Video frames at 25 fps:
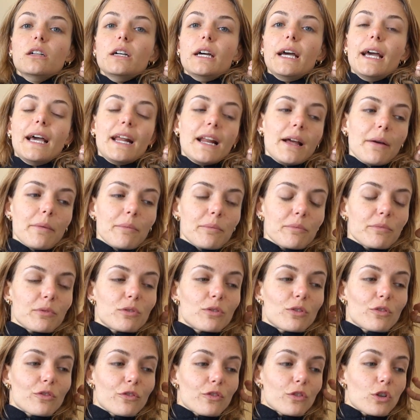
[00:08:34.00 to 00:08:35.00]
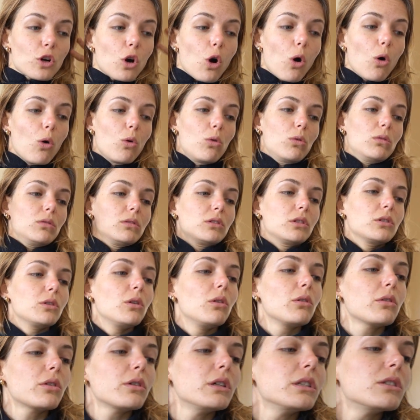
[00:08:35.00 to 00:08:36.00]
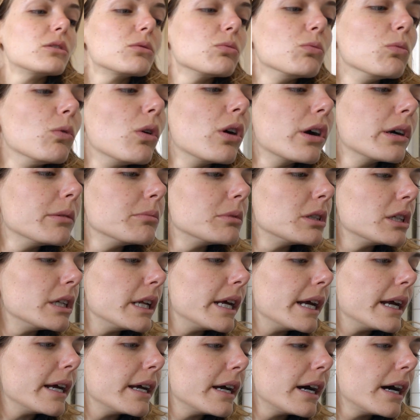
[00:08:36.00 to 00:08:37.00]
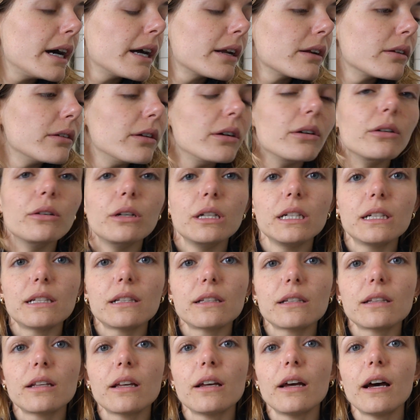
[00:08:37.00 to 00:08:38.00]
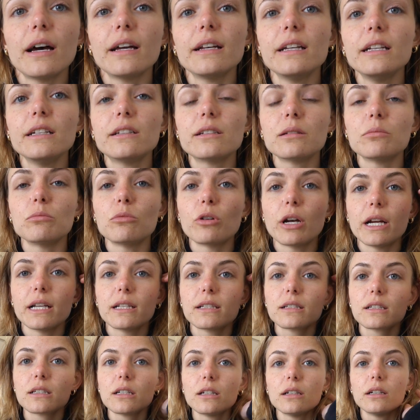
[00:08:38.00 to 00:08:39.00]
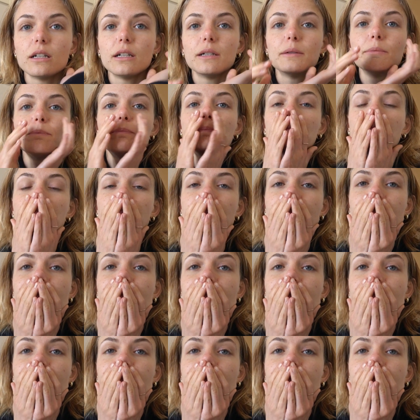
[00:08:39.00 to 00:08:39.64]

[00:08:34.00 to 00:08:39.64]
I'm cold, although it's warm today. I don't know, I need some rest. I'm